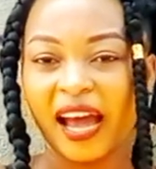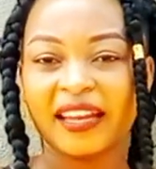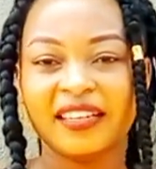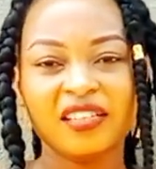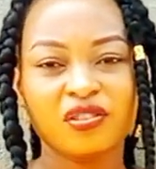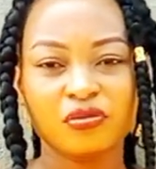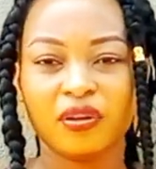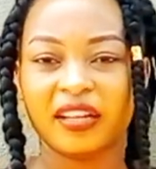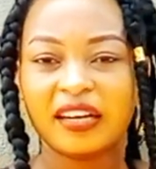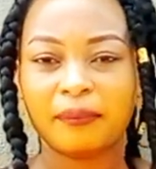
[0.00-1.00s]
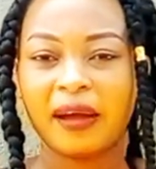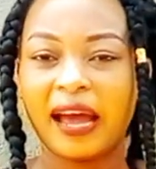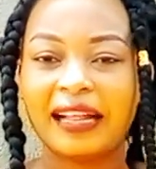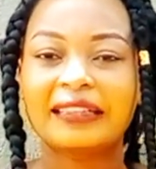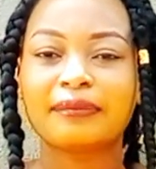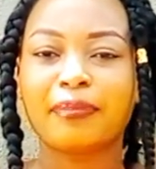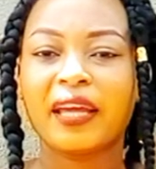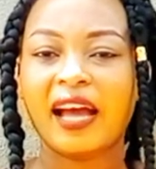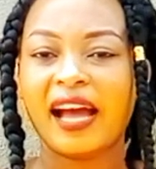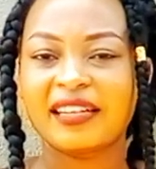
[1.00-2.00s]
I didn't know that I'll be
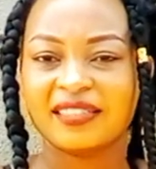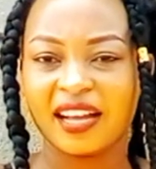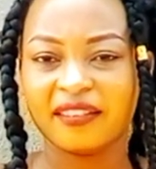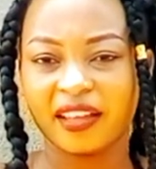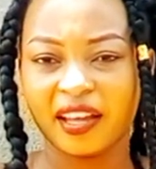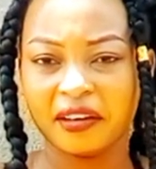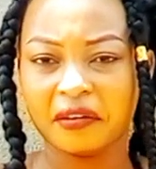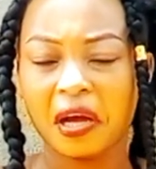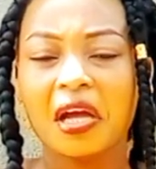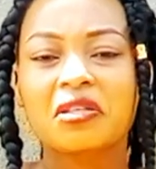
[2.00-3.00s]
hurt at the end.